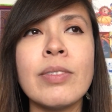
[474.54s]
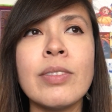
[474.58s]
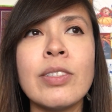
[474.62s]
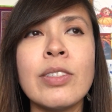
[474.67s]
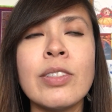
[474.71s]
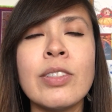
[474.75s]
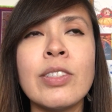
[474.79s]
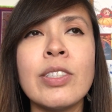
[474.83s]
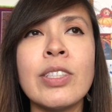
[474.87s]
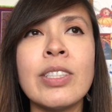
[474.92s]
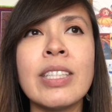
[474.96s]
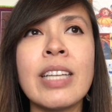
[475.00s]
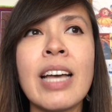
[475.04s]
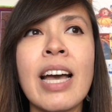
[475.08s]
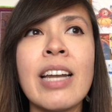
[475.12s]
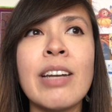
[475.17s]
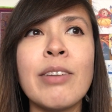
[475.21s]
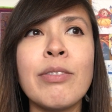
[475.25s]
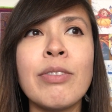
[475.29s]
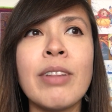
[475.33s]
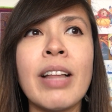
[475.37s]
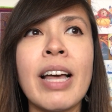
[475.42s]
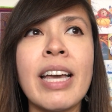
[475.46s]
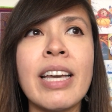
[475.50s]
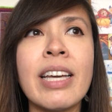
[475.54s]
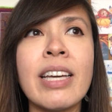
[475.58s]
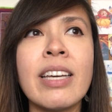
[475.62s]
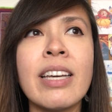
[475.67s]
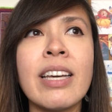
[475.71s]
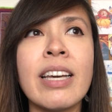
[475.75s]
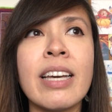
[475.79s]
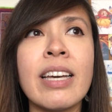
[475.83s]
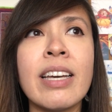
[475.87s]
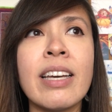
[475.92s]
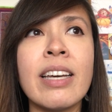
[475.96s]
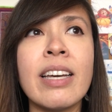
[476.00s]
she's kind of like
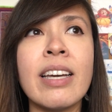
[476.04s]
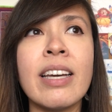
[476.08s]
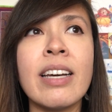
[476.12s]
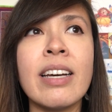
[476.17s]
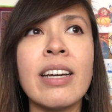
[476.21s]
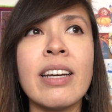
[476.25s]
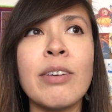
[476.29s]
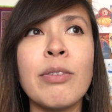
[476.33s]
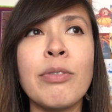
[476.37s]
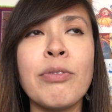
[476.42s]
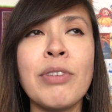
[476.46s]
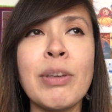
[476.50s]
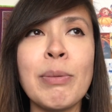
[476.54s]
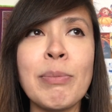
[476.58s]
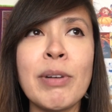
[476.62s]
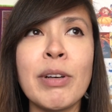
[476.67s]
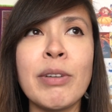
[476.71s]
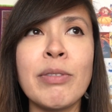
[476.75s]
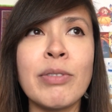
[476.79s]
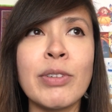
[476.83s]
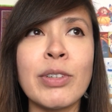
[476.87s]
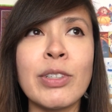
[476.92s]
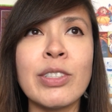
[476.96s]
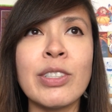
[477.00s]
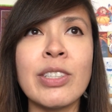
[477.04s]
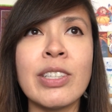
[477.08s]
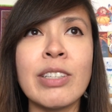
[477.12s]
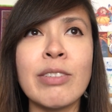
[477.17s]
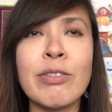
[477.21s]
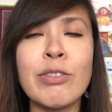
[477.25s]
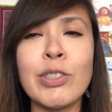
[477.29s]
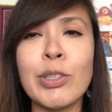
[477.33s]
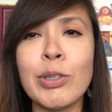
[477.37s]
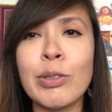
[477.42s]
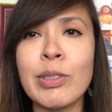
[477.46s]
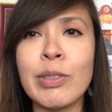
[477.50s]
a female version
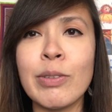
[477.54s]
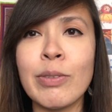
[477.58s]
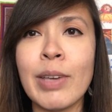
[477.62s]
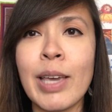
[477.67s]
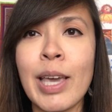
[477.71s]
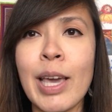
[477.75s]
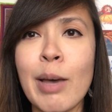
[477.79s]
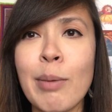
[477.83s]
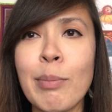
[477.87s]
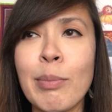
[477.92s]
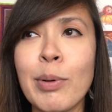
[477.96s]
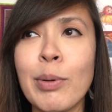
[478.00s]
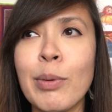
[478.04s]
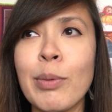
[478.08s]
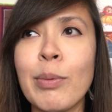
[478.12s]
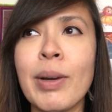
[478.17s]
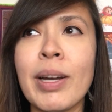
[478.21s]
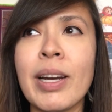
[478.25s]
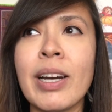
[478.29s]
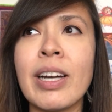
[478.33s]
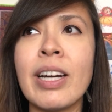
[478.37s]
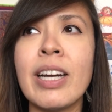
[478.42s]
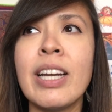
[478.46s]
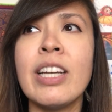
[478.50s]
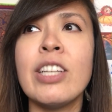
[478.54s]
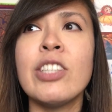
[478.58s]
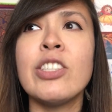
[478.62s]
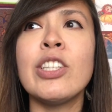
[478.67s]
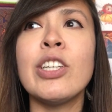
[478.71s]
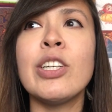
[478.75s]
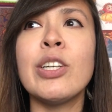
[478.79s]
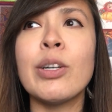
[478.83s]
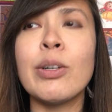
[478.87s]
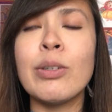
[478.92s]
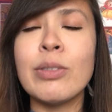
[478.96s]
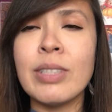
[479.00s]
of Joseph Campbell, where
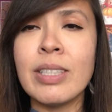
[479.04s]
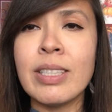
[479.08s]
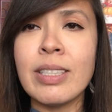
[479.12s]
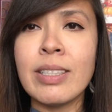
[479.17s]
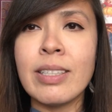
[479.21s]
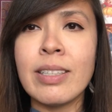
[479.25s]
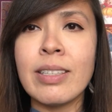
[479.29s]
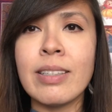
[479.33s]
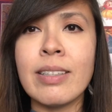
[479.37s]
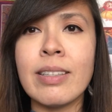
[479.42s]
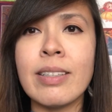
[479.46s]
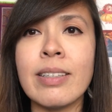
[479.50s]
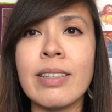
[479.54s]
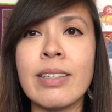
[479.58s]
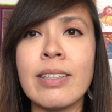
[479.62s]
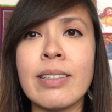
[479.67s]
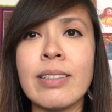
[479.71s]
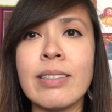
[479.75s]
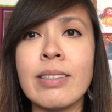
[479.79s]
she goes into the